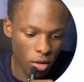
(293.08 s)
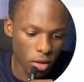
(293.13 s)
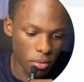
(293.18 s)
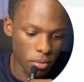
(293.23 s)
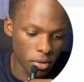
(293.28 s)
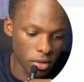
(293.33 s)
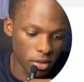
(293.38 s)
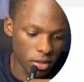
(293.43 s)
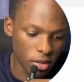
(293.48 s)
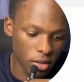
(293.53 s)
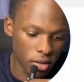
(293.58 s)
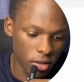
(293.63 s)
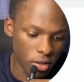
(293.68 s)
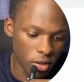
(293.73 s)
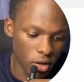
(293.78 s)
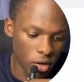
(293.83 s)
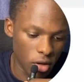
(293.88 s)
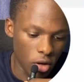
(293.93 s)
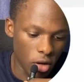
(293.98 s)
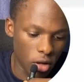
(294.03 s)
let me say
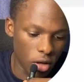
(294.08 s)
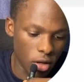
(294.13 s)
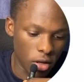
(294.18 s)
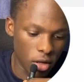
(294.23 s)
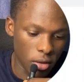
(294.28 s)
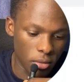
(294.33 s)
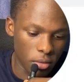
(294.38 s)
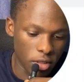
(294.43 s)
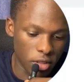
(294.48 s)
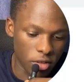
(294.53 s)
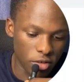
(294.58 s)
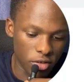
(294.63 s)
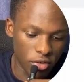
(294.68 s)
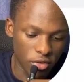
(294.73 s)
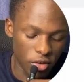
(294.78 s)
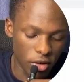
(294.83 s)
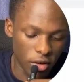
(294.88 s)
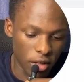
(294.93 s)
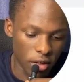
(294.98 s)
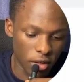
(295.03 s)
let me
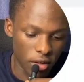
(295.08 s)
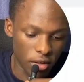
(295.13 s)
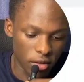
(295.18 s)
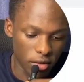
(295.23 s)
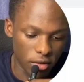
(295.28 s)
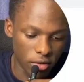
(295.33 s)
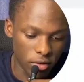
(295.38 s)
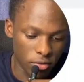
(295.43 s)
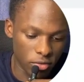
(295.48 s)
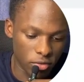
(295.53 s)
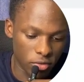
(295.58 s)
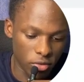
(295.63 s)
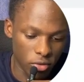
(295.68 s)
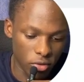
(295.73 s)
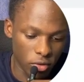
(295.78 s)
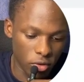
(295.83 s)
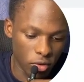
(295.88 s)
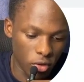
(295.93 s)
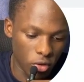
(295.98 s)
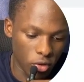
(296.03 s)
describe
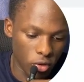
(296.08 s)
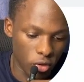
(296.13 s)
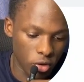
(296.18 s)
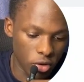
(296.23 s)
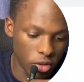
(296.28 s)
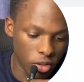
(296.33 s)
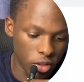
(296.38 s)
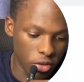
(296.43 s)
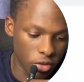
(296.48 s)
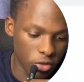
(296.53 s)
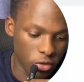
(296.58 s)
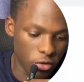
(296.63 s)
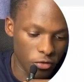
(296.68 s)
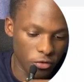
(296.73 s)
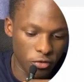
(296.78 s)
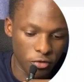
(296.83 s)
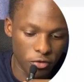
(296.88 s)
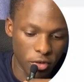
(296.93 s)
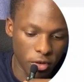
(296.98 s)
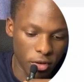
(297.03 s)
causes
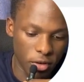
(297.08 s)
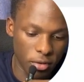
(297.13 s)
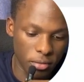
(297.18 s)
of